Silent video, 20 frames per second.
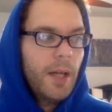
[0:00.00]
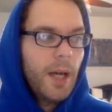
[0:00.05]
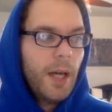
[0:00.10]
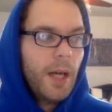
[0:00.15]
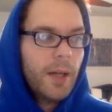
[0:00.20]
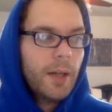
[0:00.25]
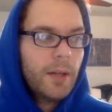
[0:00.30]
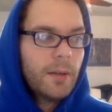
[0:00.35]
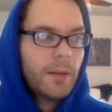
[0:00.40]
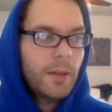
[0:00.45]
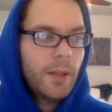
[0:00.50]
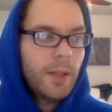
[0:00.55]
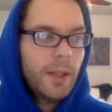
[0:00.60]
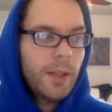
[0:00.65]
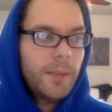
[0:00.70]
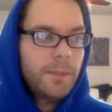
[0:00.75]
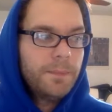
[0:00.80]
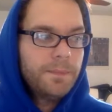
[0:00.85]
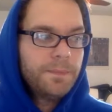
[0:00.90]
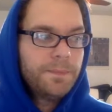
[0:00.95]
a
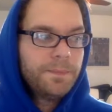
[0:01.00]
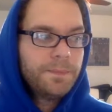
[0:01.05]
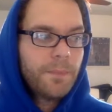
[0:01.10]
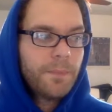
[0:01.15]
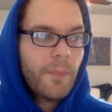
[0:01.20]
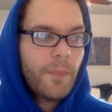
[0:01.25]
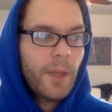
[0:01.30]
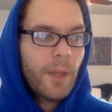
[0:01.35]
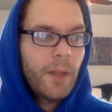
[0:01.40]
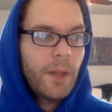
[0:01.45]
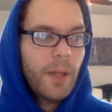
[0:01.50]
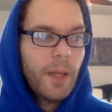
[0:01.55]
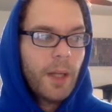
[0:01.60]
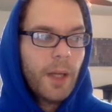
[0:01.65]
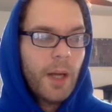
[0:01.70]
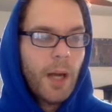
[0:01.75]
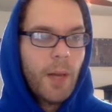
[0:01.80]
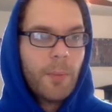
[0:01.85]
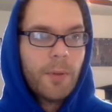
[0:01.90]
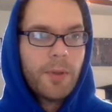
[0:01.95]
like an
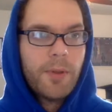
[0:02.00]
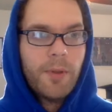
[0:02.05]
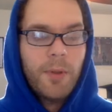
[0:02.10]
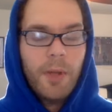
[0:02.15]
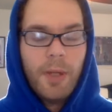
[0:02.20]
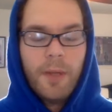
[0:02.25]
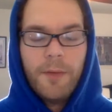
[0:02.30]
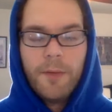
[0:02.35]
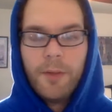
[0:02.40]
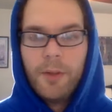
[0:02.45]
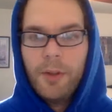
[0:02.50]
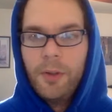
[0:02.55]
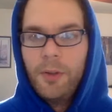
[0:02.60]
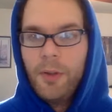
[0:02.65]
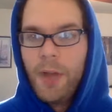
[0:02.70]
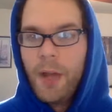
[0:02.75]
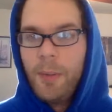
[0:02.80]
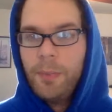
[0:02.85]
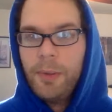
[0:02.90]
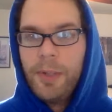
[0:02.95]
opportunity for you to do
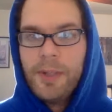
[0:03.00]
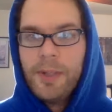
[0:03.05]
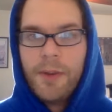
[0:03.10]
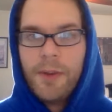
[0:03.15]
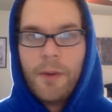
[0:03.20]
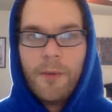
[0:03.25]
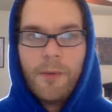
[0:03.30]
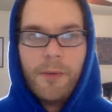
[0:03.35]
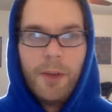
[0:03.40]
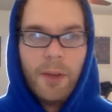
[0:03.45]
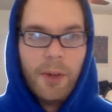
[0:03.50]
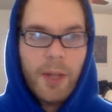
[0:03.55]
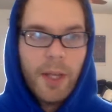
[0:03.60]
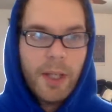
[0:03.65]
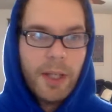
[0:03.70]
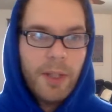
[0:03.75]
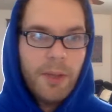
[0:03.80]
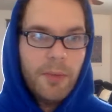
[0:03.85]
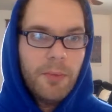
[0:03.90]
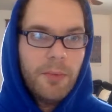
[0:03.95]
that, please don't feel
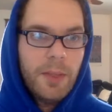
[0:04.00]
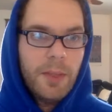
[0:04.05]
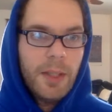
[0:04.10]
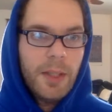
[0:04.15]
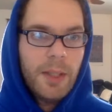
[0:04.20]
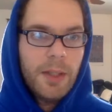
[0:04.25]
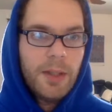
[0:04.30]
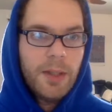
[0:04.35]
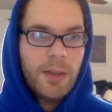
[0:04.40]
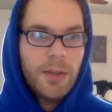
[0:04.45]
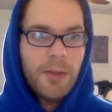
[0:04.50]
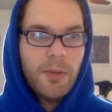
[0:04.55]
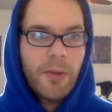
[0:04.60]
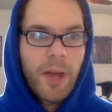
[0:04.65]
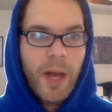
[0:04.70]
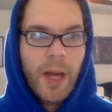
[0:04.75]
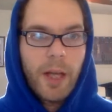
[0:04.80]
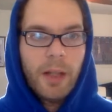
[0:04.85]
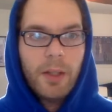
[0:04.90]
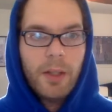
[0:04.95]
like you need to do
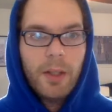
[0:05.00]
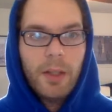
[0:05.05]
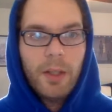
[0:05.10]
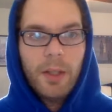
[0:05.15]
that.